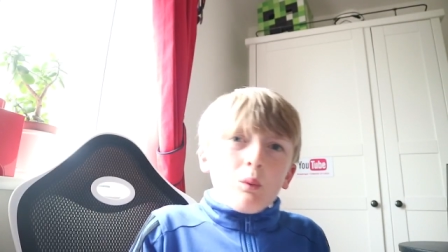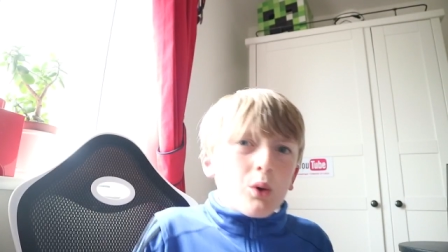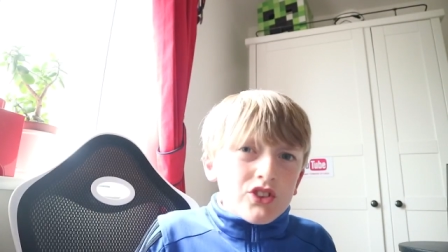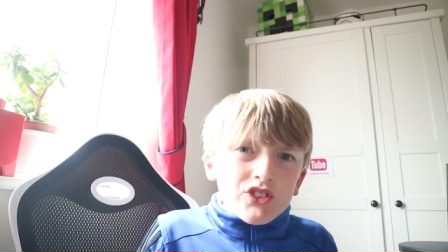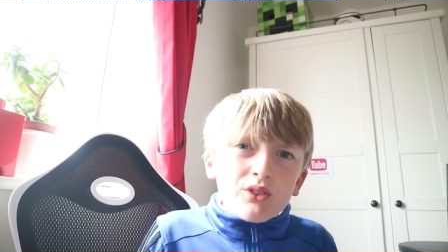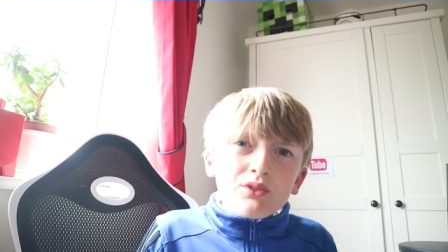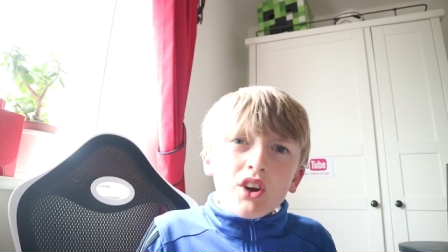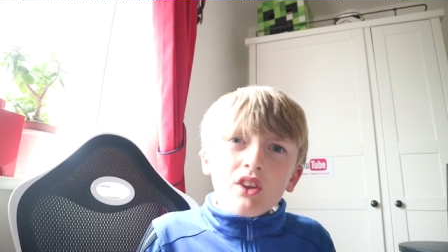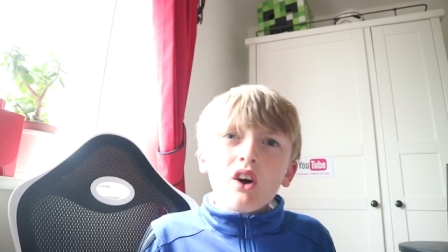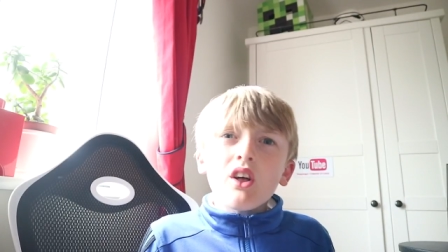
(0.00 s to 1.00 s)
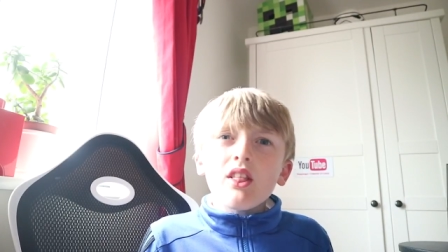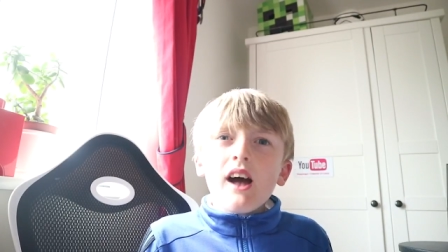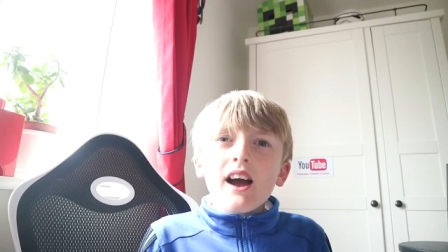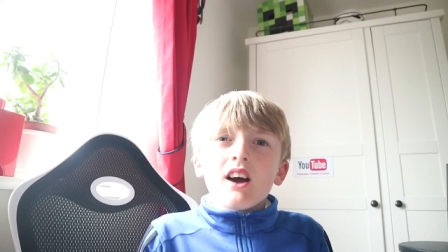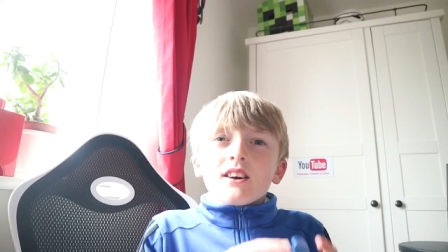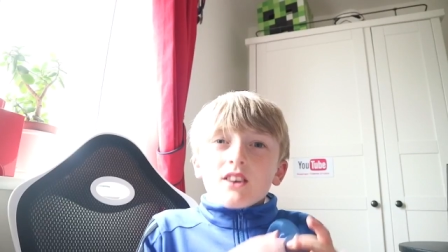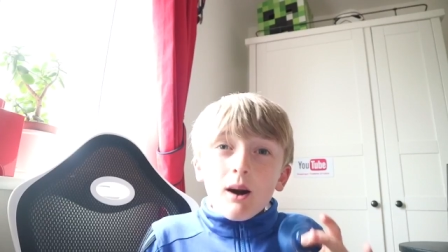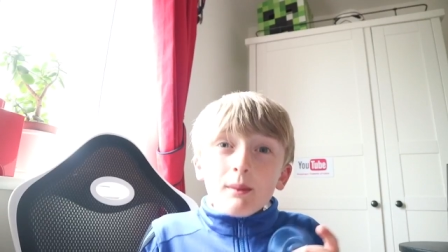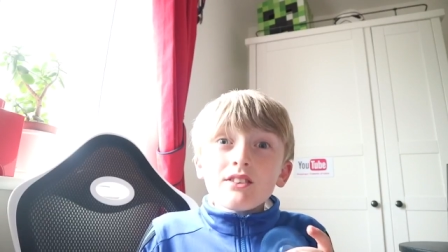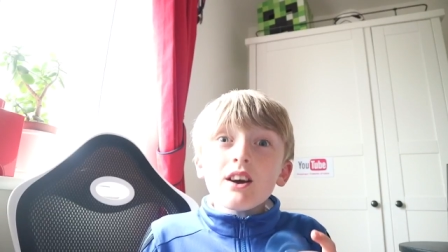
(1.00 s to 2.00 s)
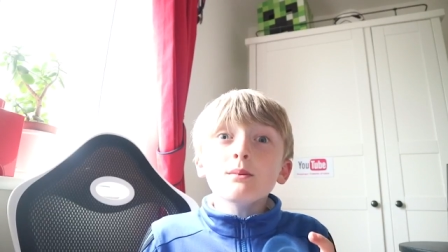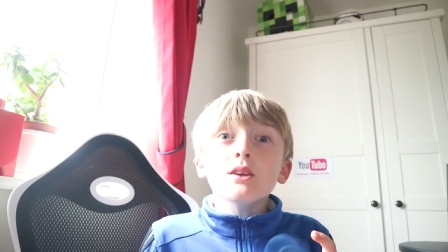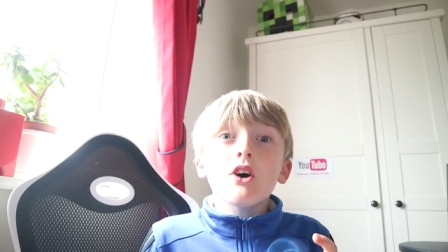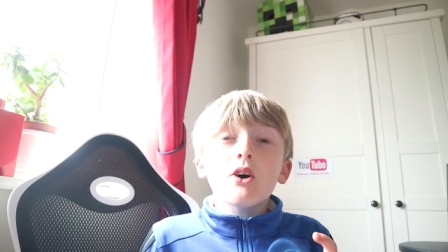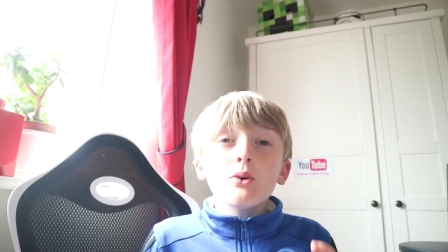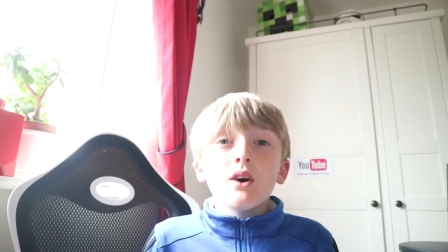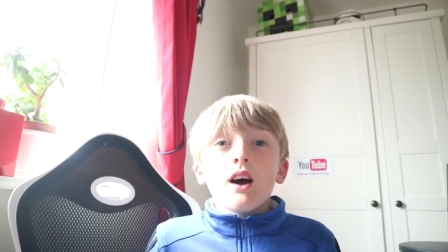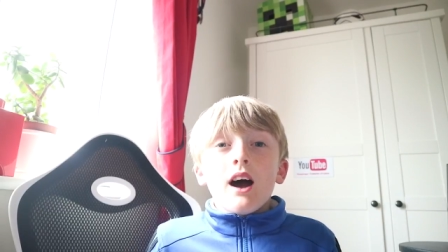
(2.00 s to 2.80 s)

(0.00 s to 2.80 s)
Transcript: Once you've done all of that, comment down below